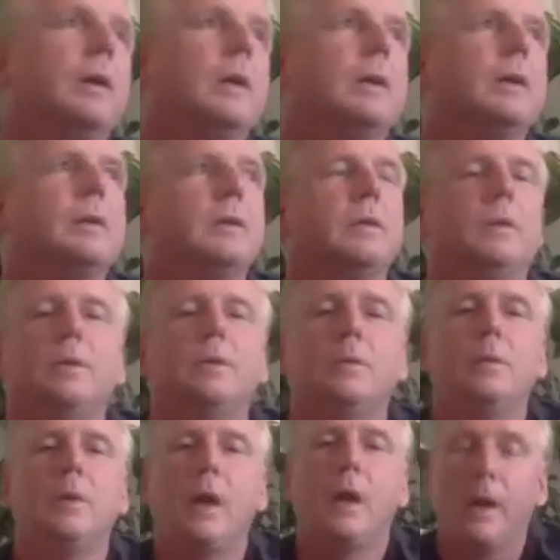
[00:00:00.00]

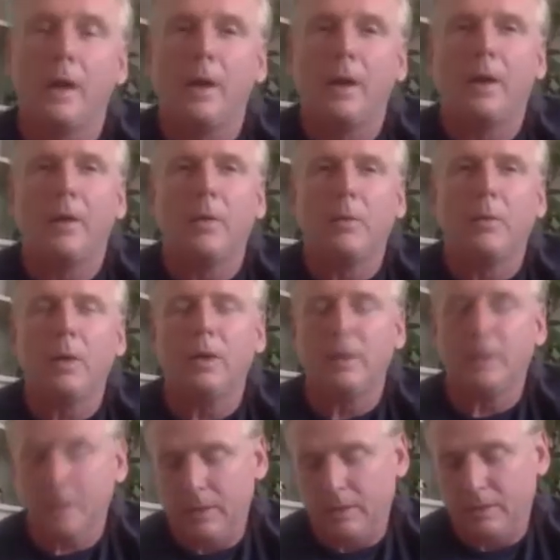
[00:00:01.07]
2,
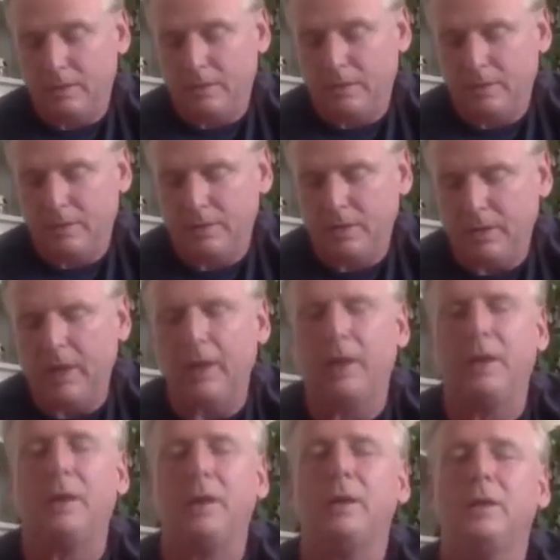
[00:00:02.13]
1.
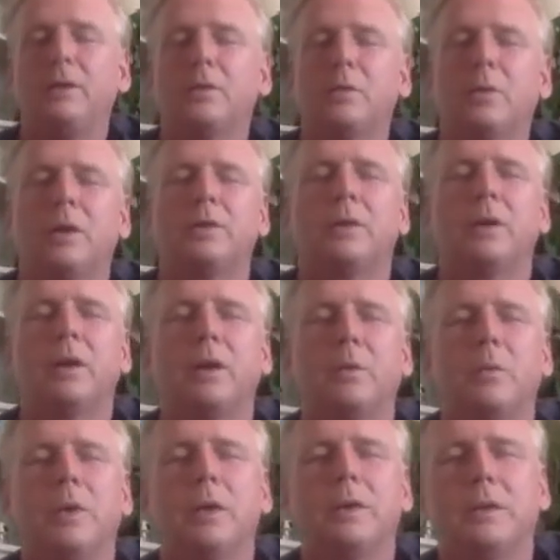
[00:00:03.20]
Change. Well done.
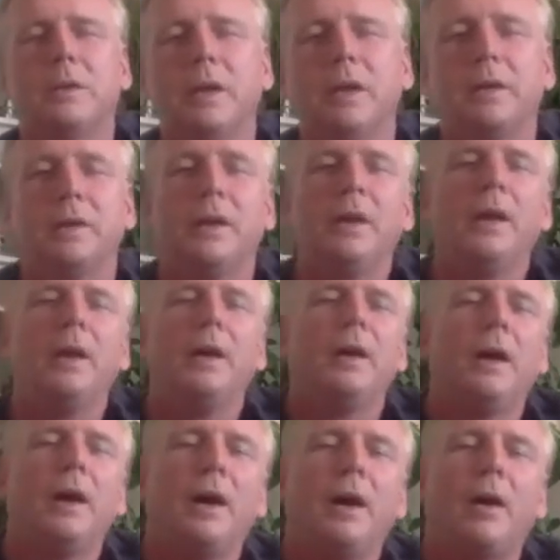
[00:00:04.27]
Well done.
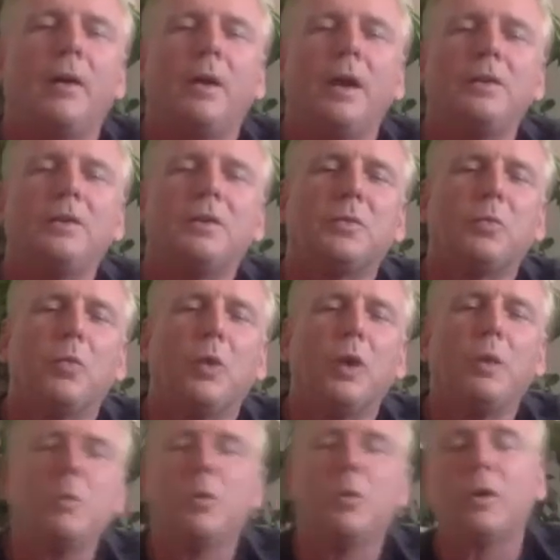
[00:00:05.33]
All right. Just
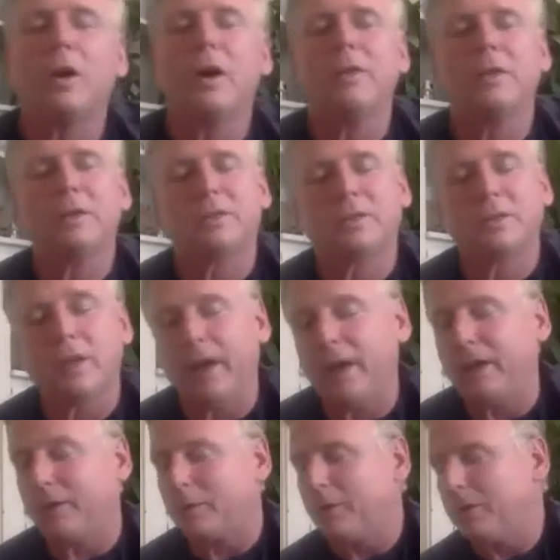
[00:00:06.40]
one more on this side,
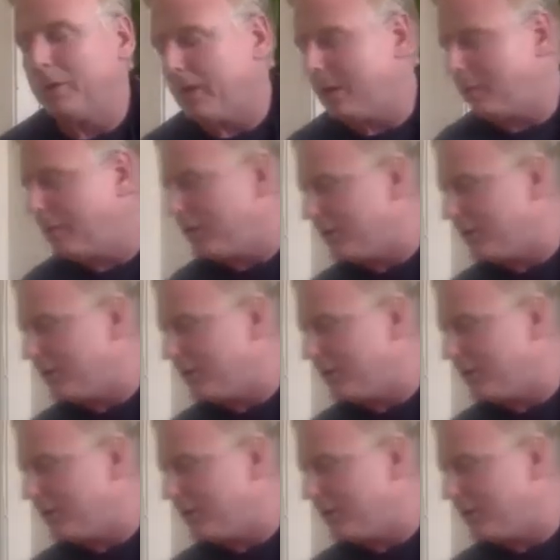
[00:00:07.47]
and we're done with the